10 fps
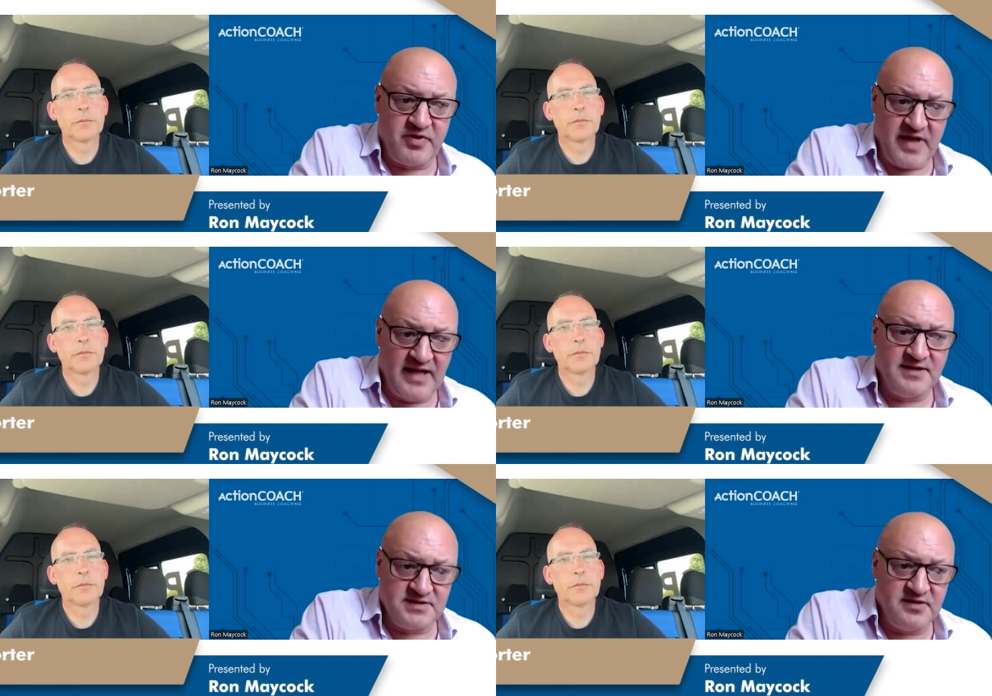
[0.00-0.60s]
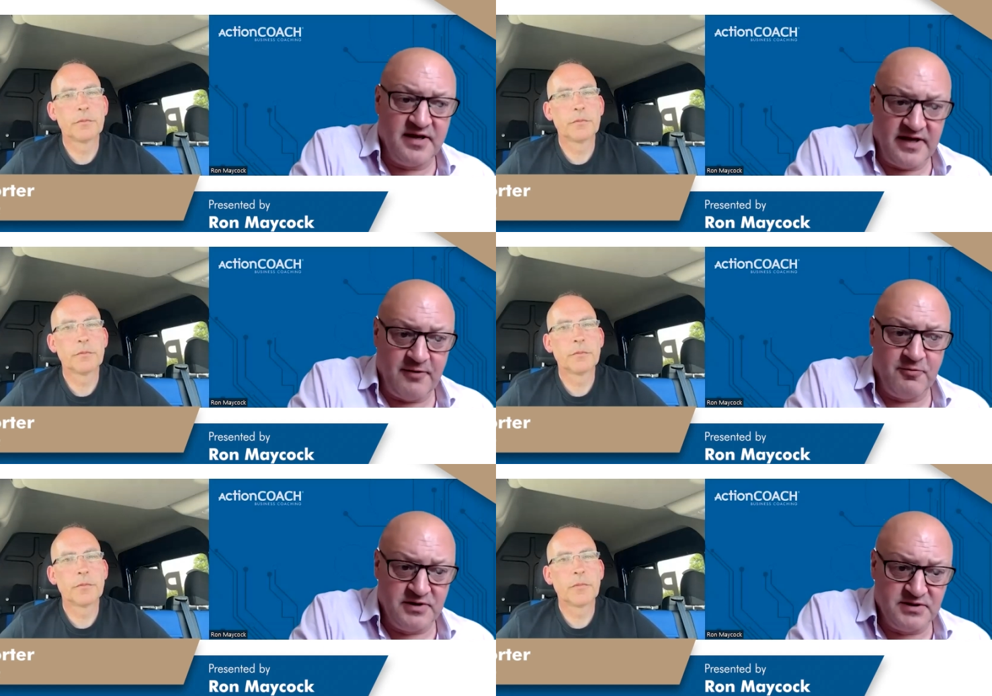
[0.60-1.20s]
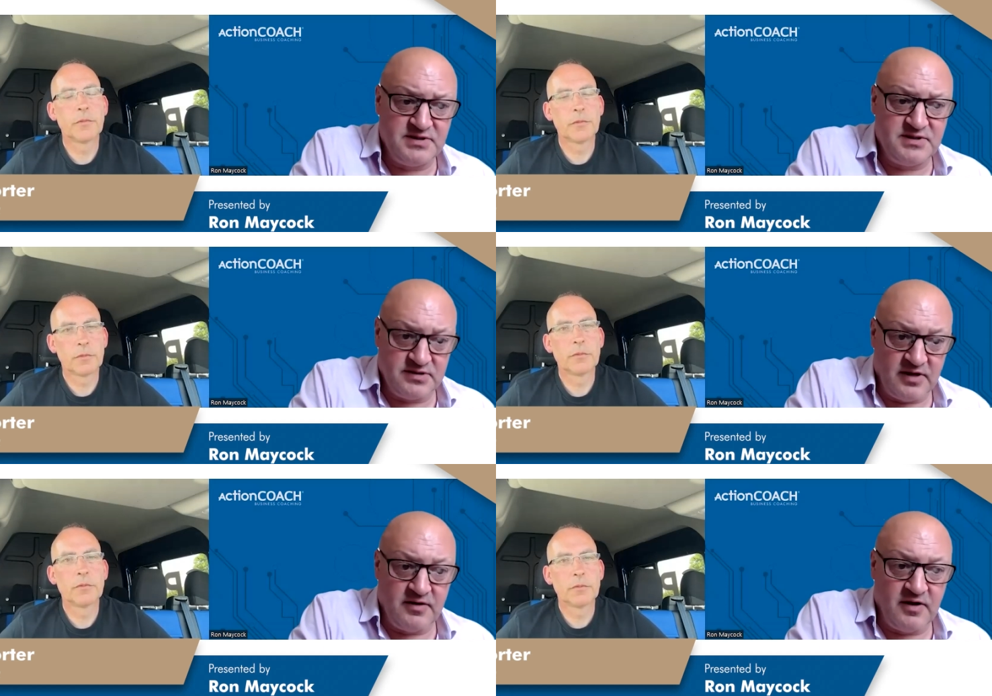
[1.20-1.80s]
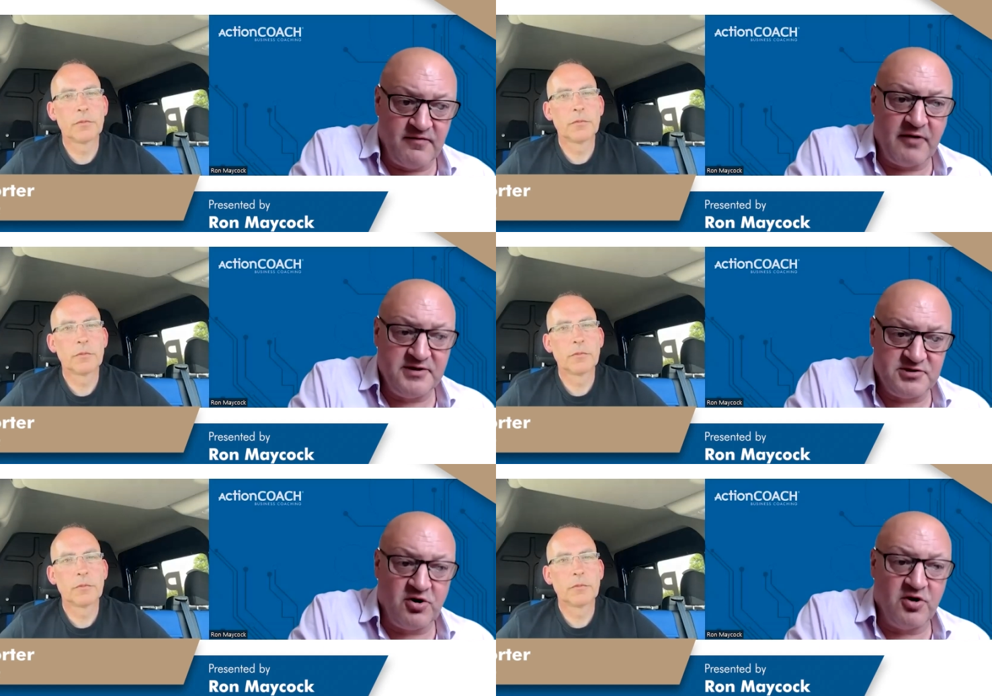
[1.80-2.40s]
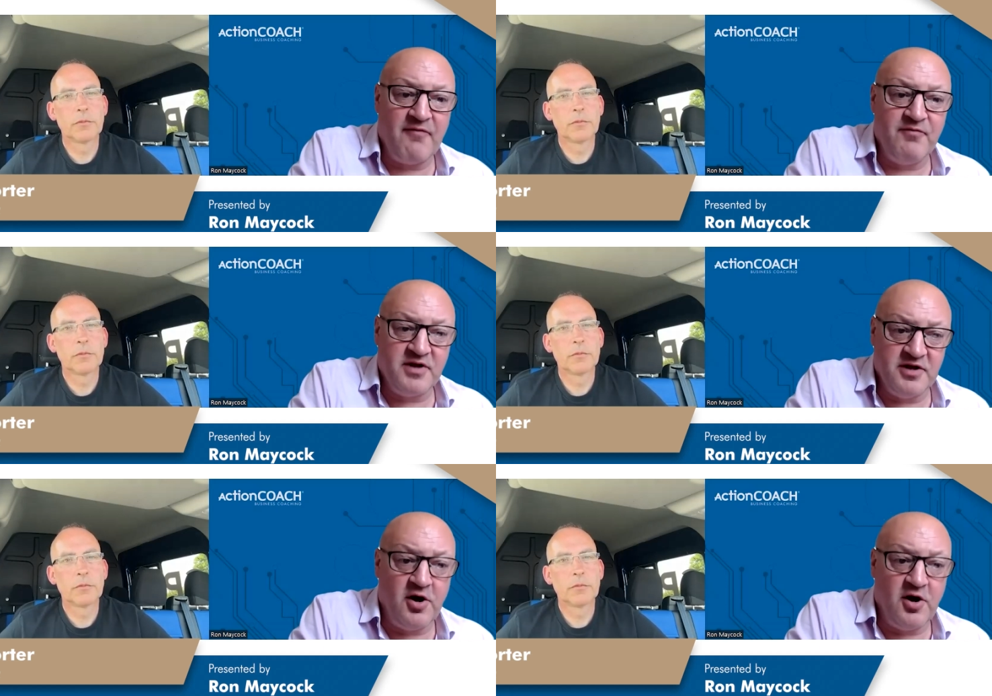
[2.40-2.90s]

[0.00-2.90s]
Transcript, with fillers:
Speaker 1: with cancer that he was a, a very strong advocate